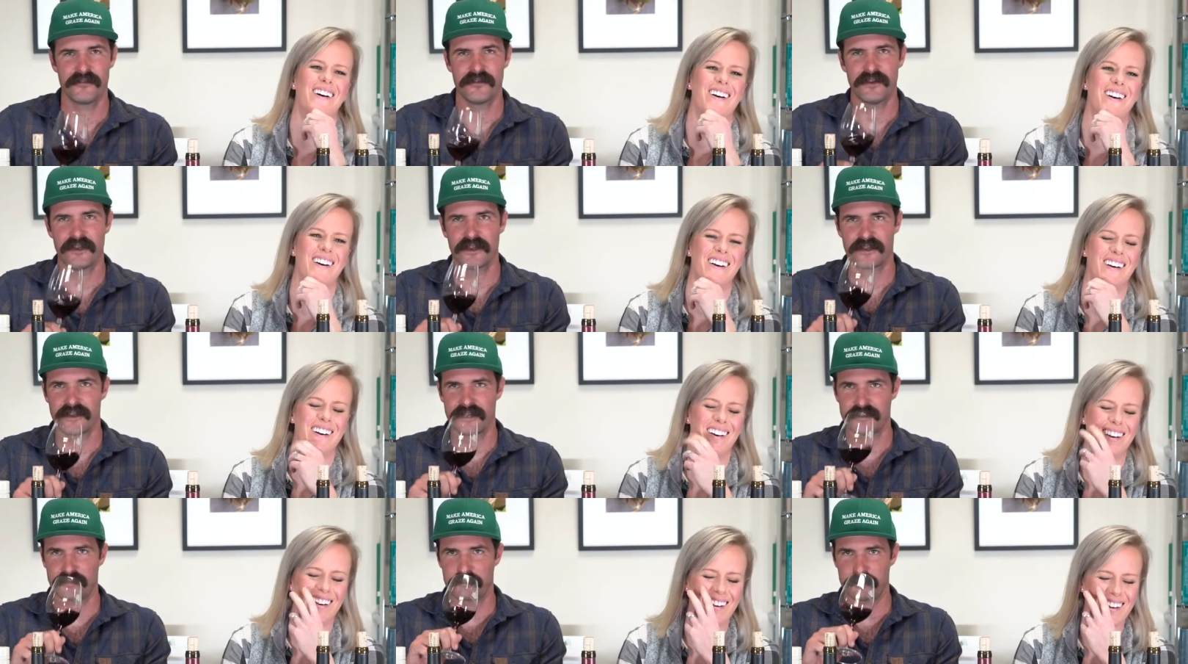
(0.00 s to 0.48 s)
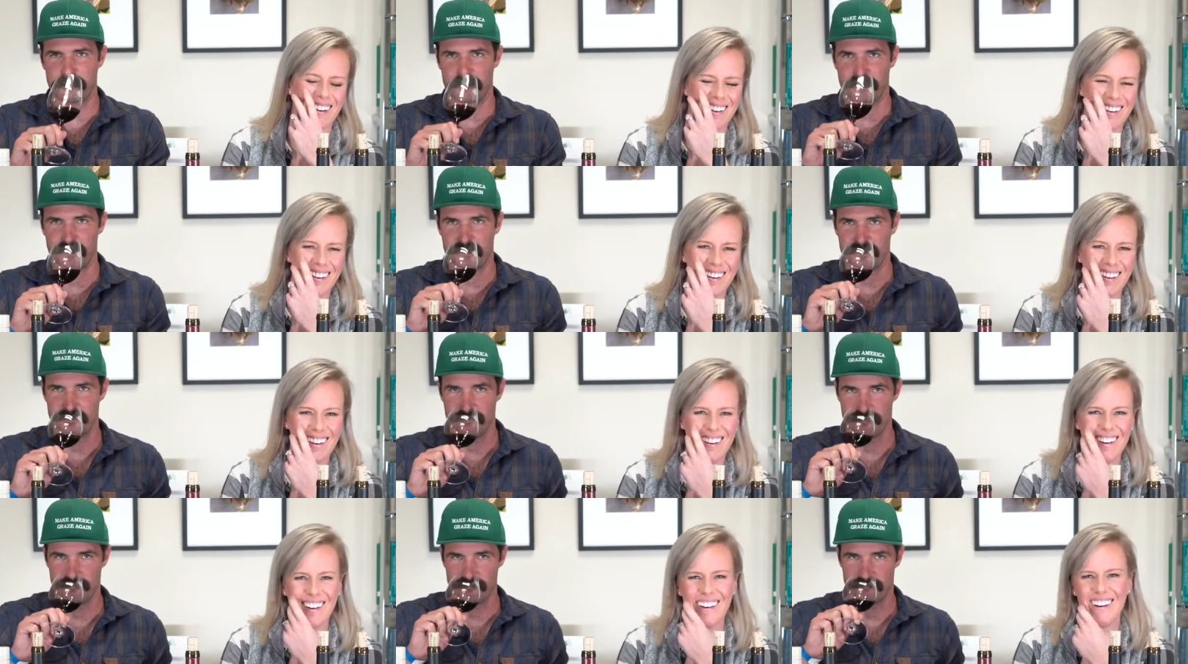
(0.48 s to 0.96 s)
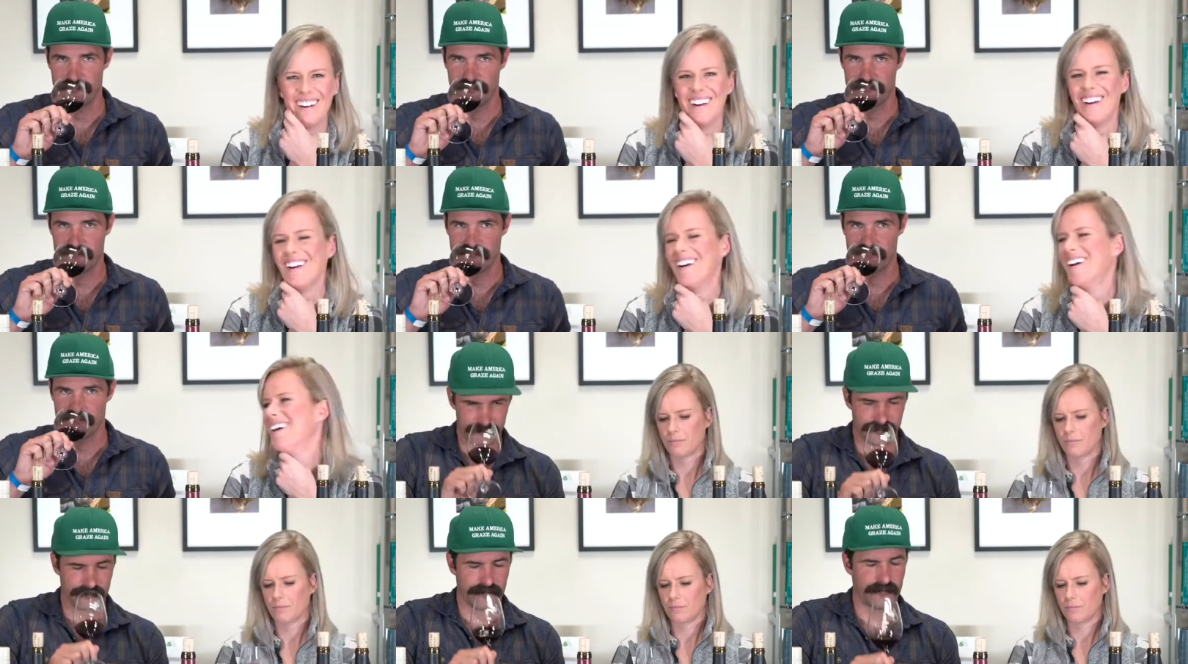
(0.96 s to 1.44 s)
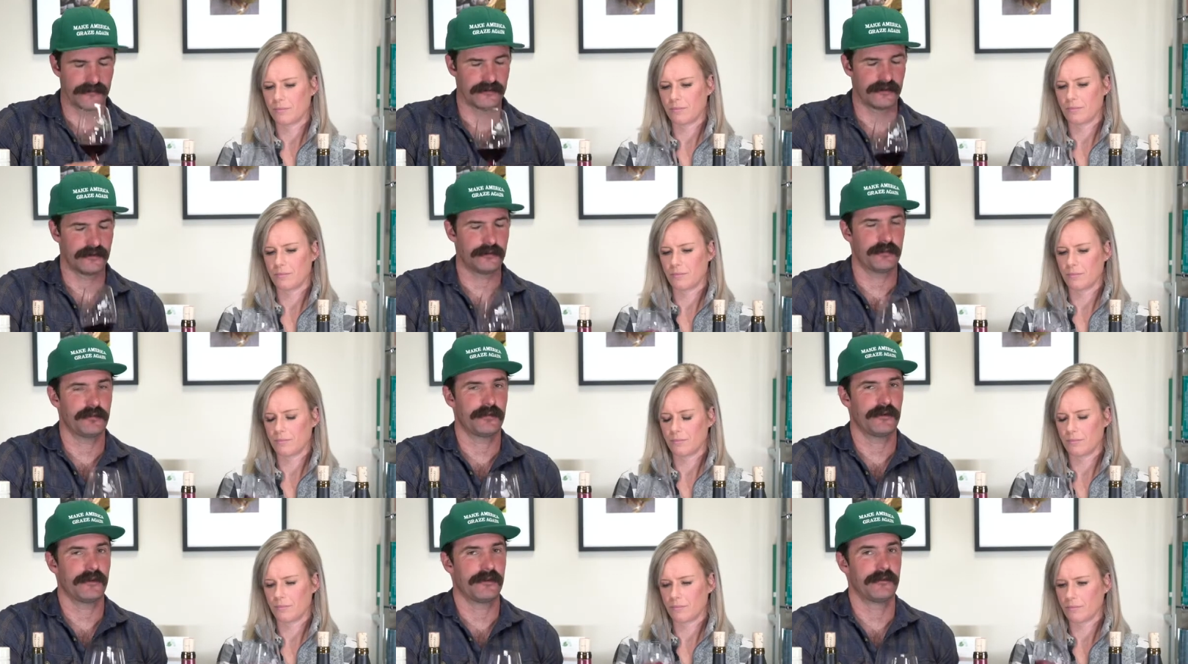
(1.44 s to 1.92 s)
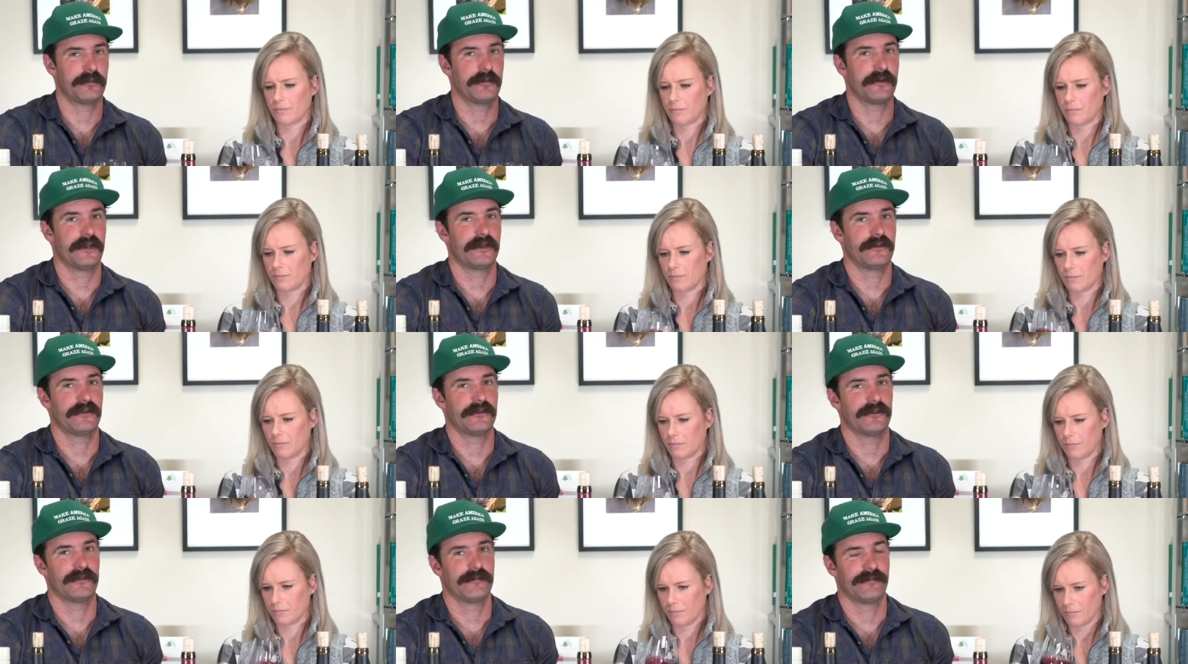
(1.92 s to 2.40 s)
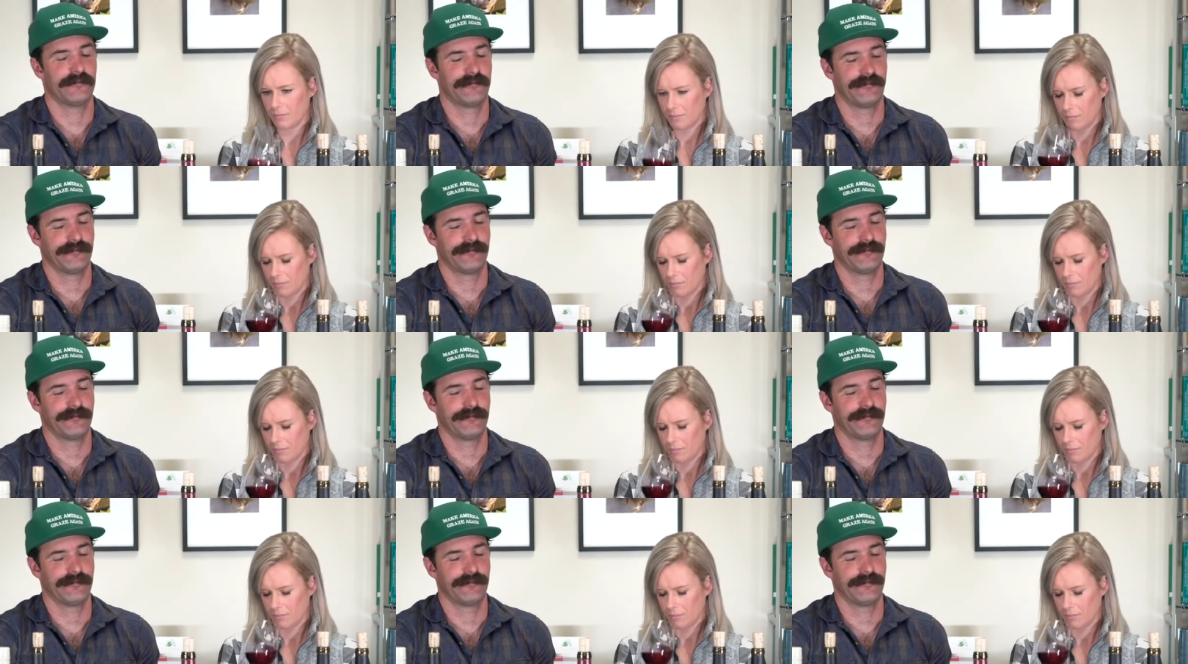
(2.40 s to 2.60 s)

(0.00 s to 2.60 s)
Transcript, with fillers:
Speaker 1: feel like that's pretty good. That's pretty special.